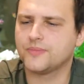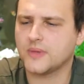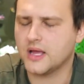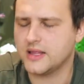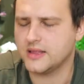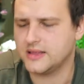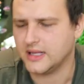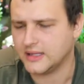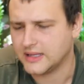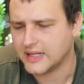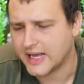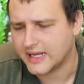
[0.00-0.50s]

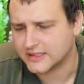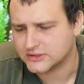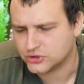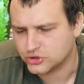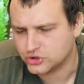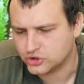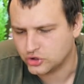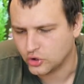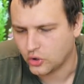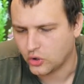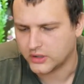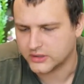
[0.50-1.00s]
the last
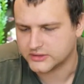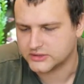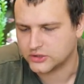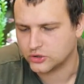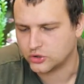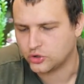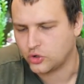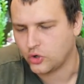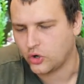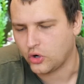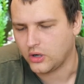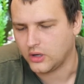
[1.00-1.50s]
sauce,
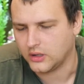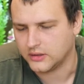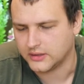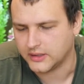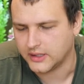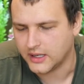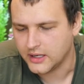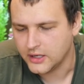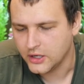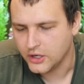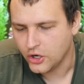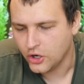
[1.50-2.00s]
called
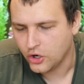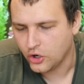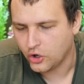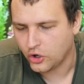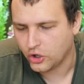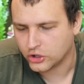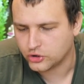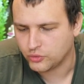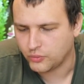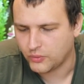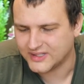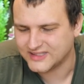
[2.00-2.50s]

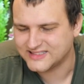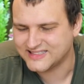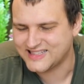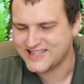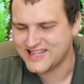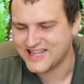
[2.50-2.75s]
Hot Ones,